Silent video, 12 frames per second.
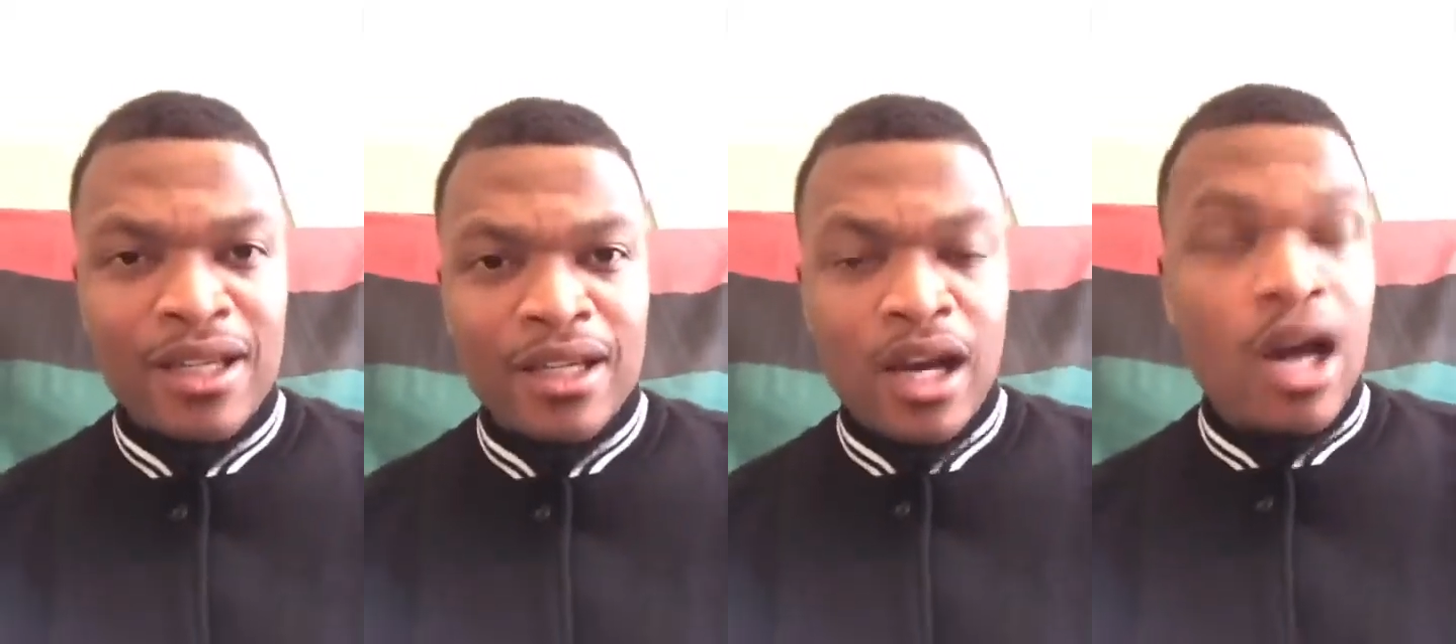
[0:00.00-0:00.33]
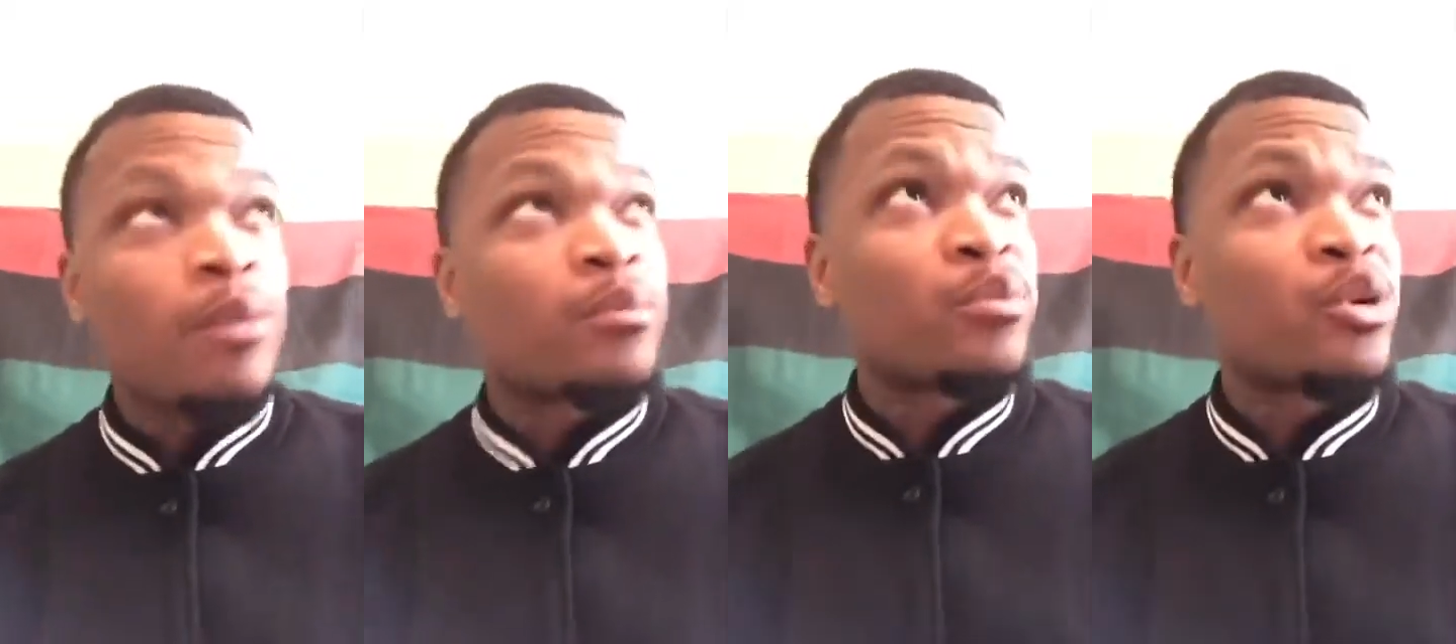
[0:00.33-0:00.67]

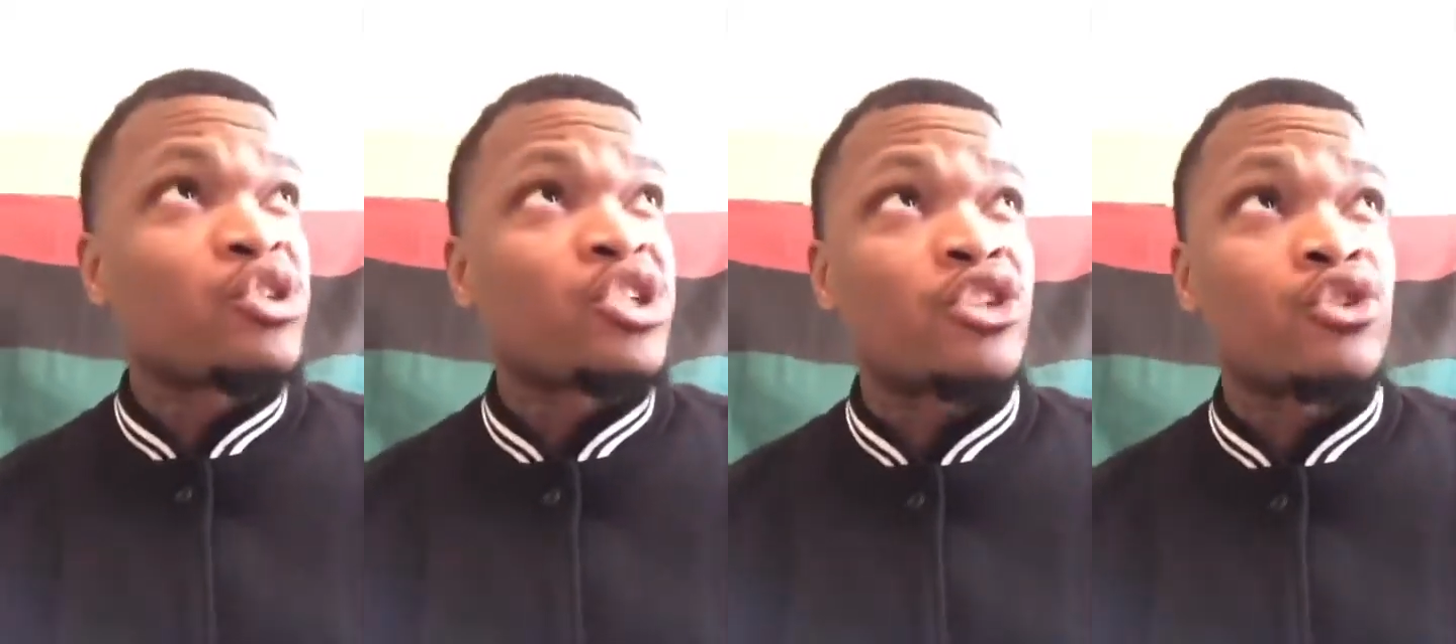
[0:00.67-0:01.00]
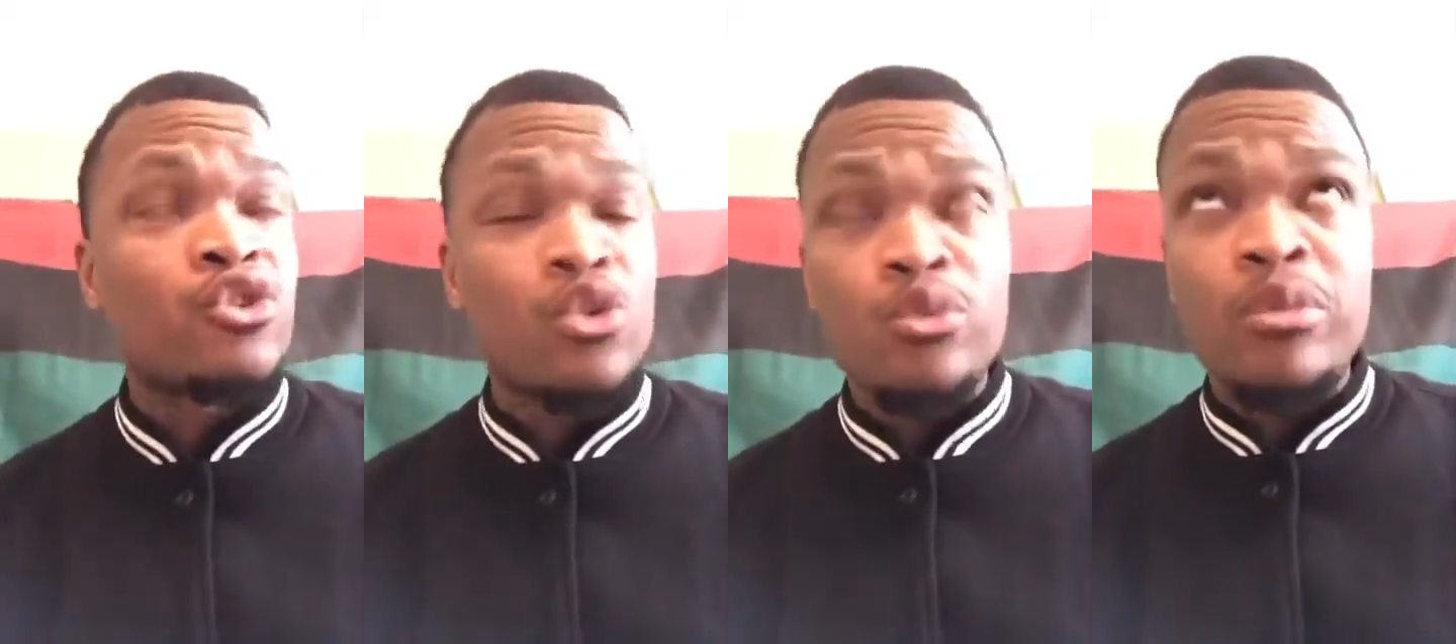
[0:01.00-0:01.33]
Appreciate you
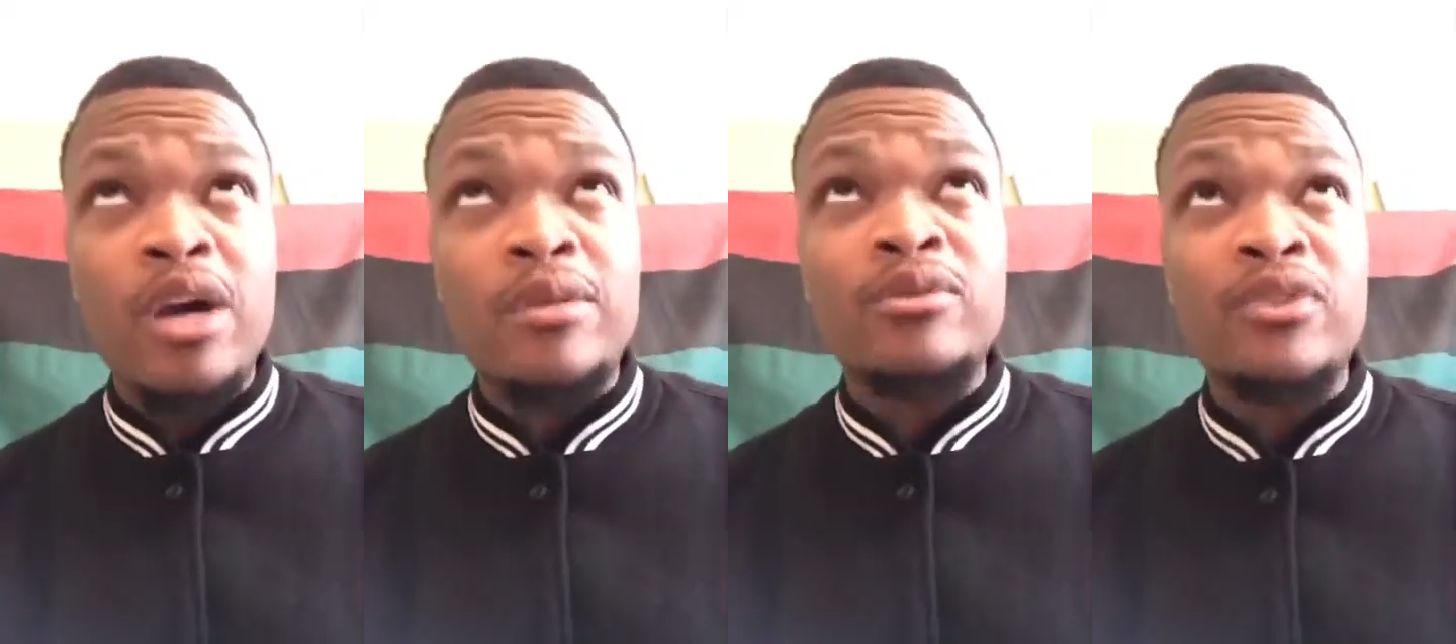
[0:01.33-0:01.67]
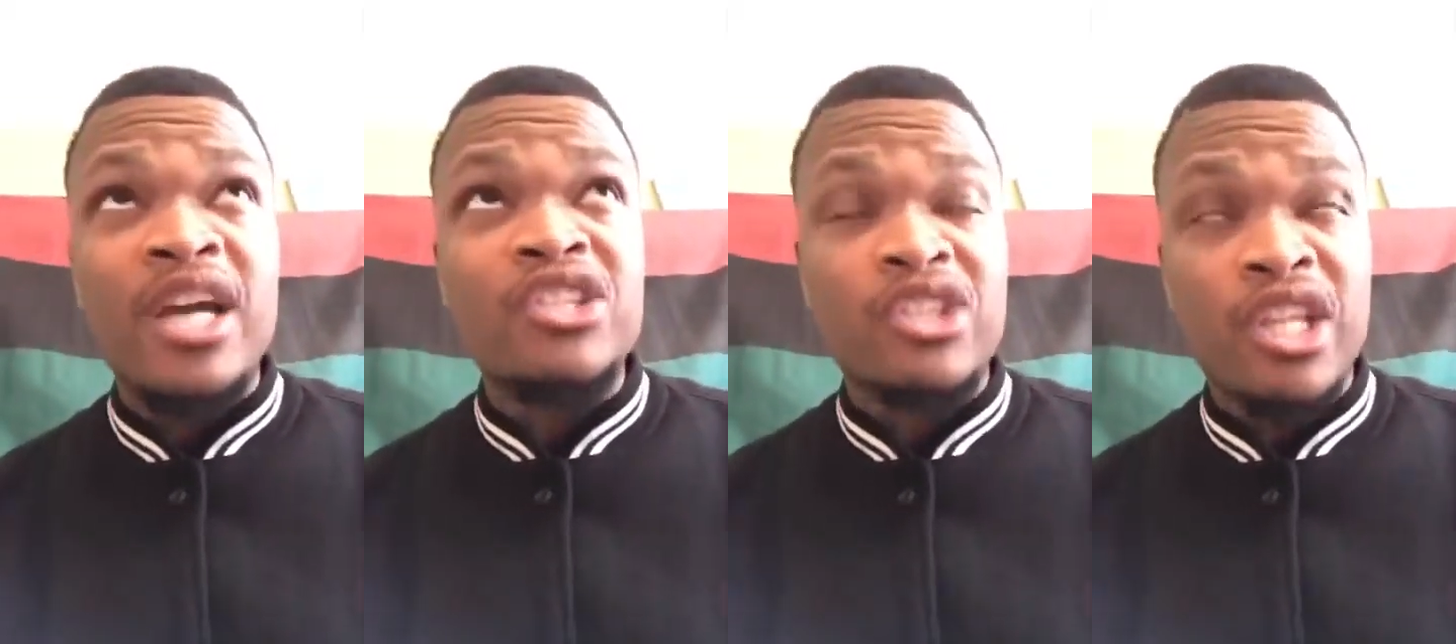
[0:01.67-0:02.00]
too, Baba, for
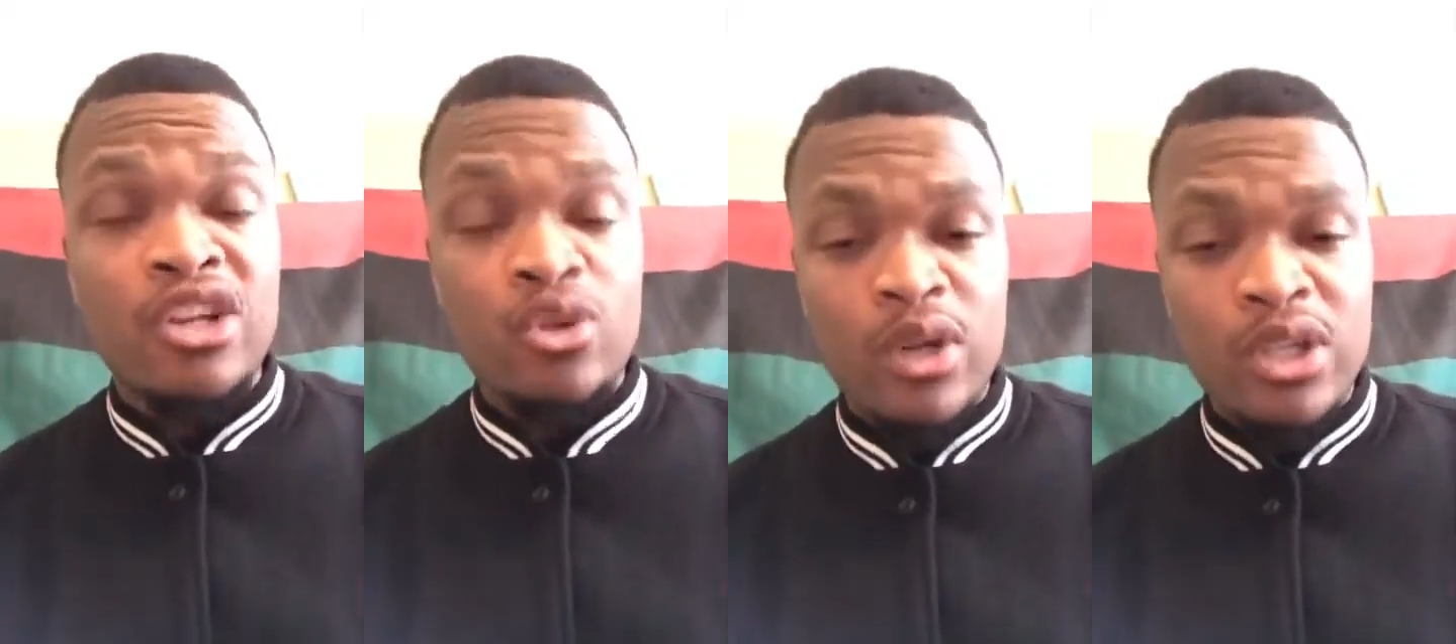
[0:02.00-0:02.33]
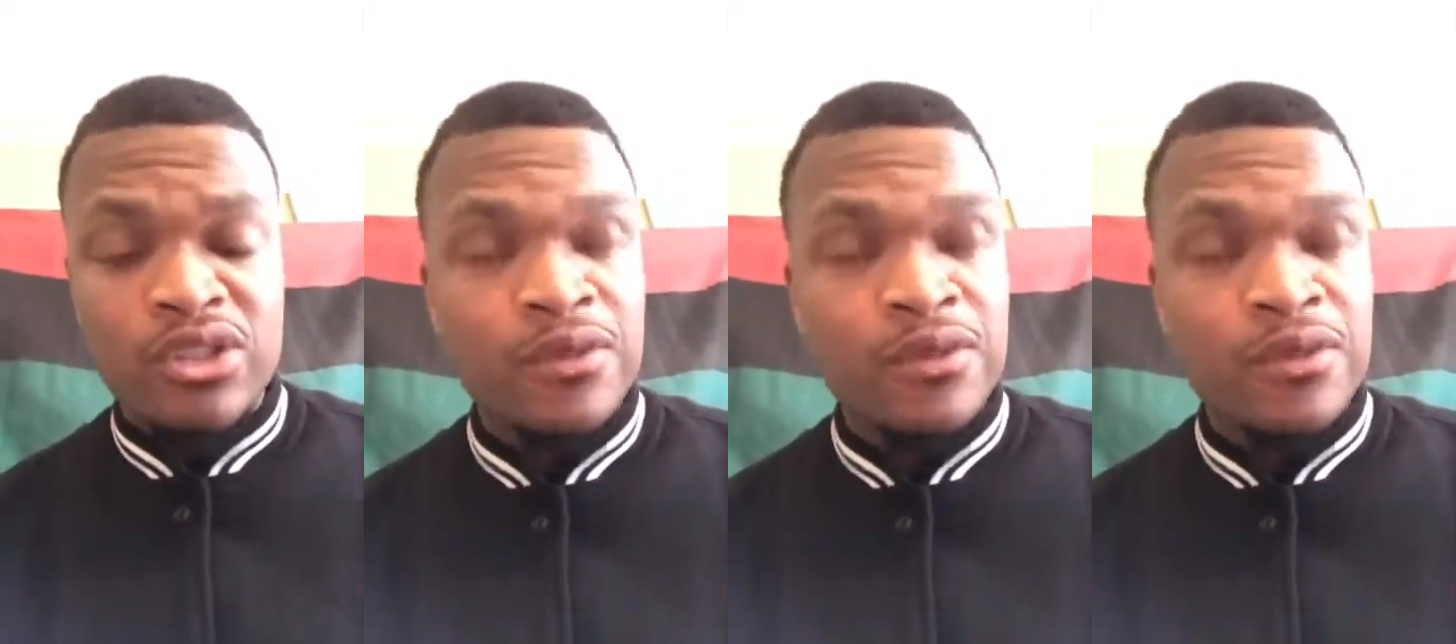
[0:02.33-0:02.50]
answering that question.